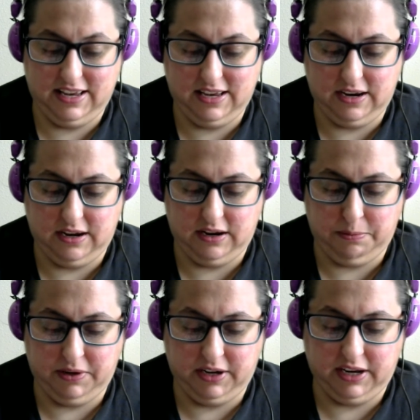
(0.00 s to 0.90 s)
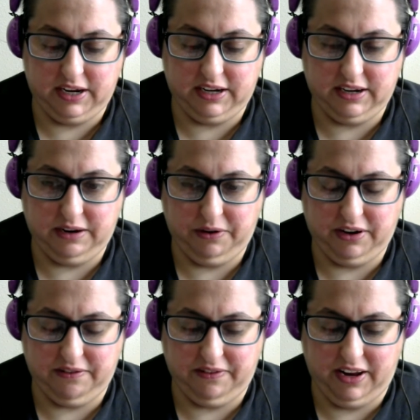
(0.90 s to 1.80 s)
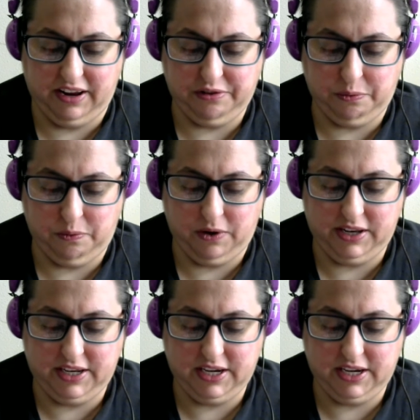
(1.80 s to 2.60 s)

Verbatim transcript: unable to connect to network device what